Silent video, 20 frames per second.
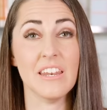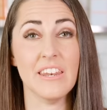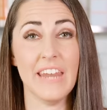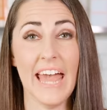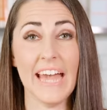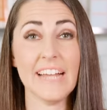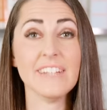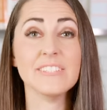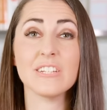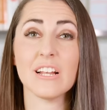
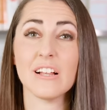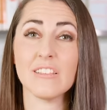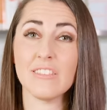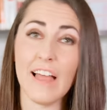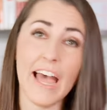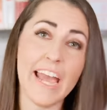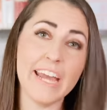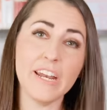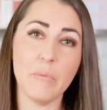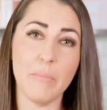Next,
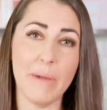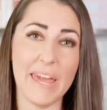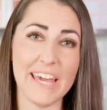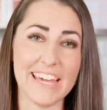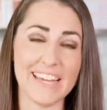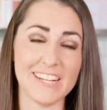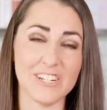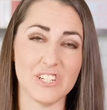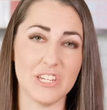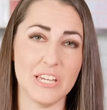line a
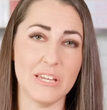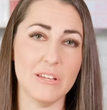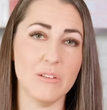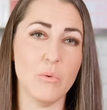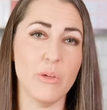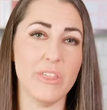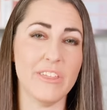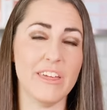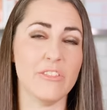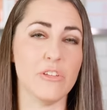baking
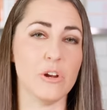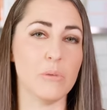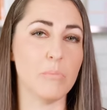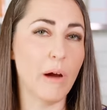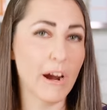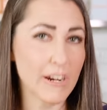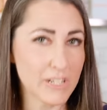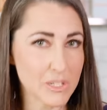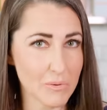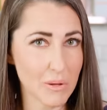sheet with either
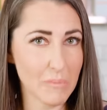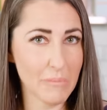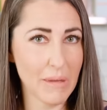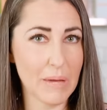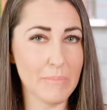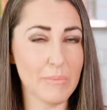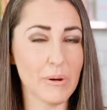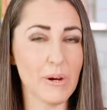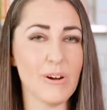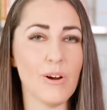parchment
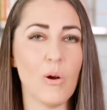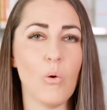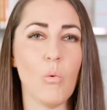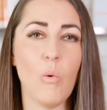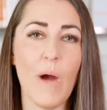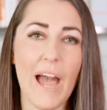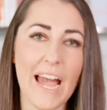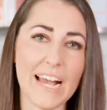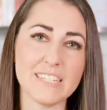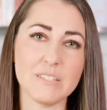paper,
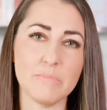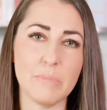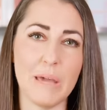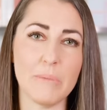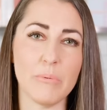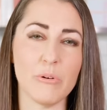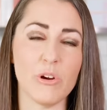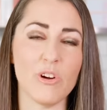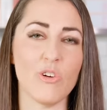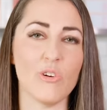wax
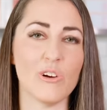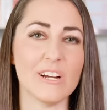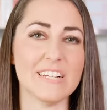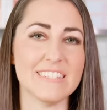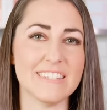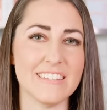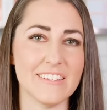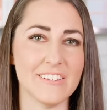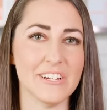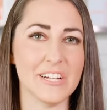paper, or
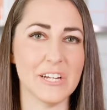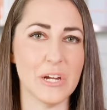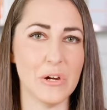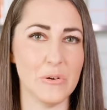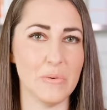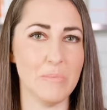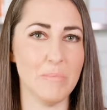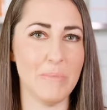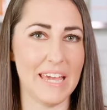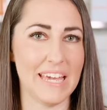a
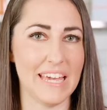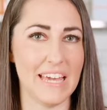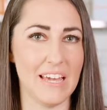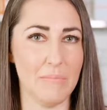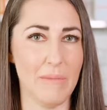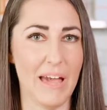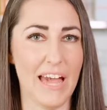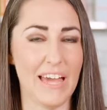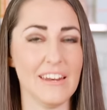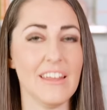silicone
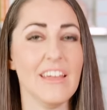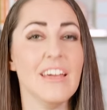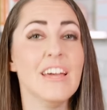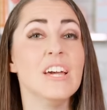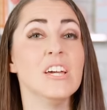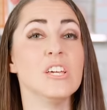baking mat.